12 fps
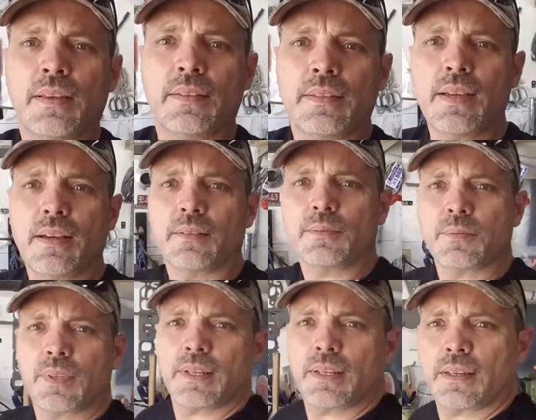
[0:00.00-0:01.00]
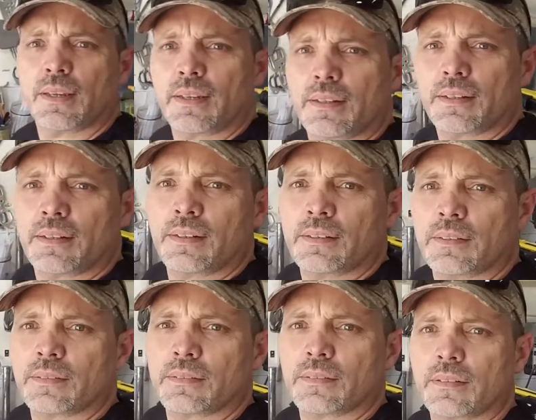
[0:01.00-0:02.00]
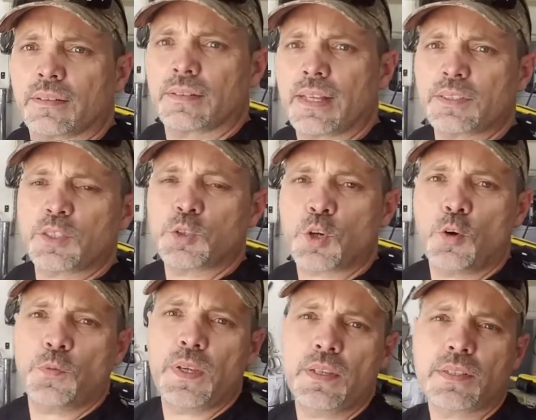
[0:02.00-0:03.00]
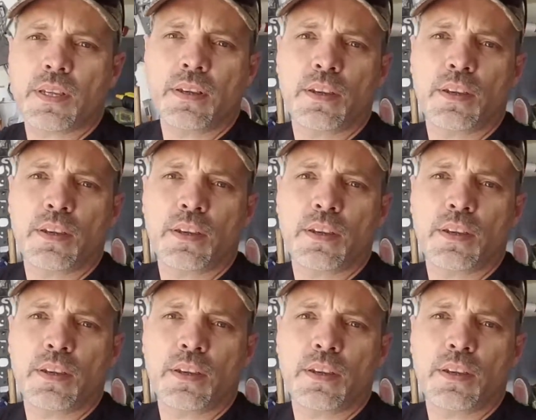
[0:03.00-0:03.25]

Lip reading: Yeah, and that's the trophies.